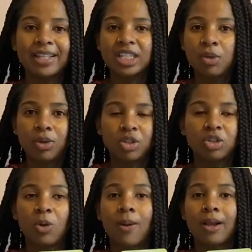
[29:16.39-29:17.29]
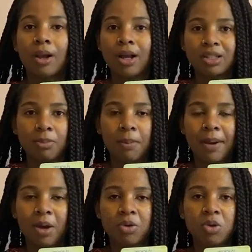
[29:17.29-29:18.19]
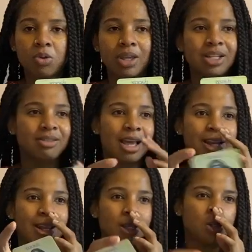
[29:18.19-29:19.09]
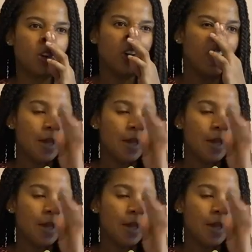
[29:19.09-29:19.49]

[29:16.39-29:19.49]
see what you're doing, gossip about you, things of that nature.